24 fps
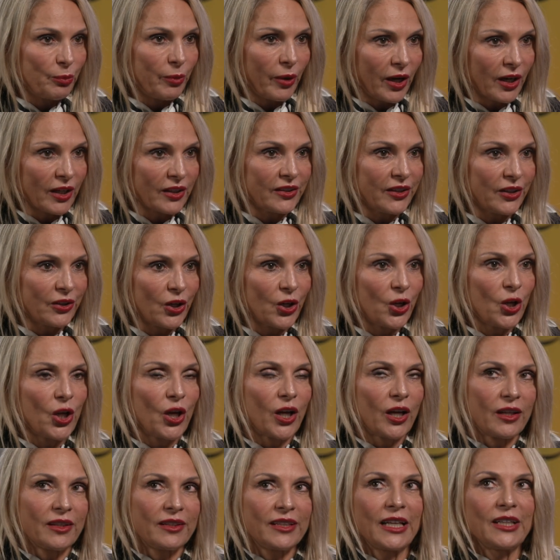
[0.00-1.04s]
partner
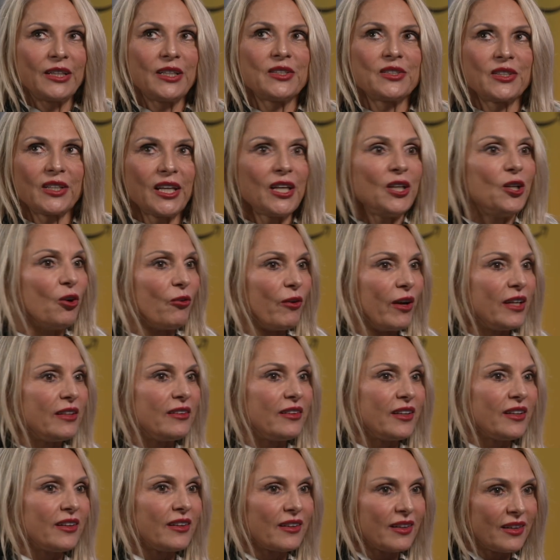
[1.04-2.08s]
that is
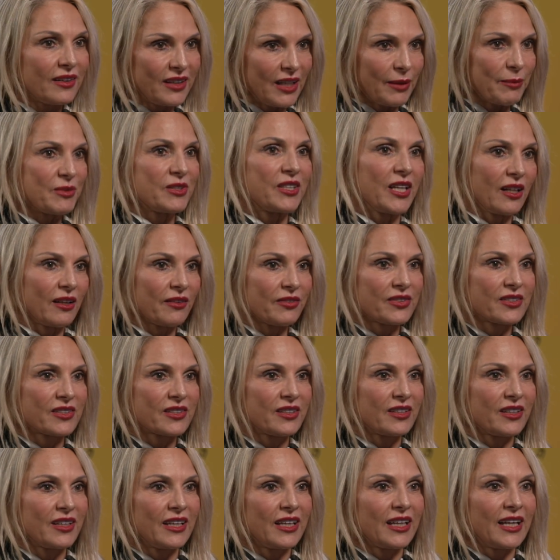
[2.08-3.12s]
innovating
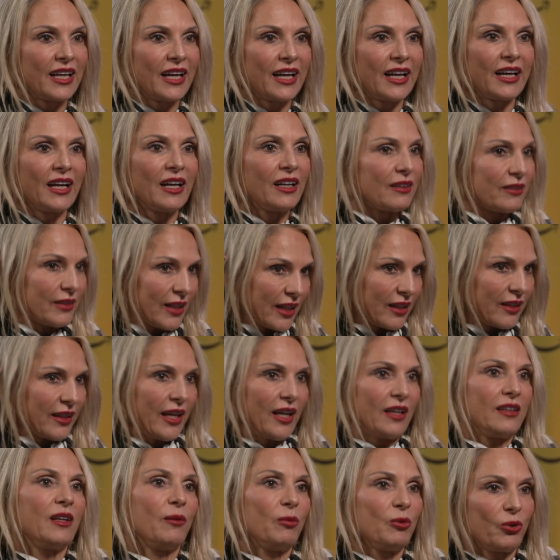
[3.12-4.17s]
themselves, yeah. uh, like
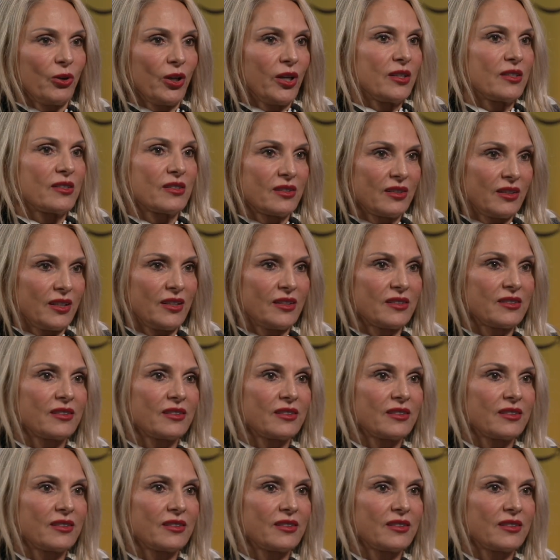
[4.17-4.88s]
AWS is.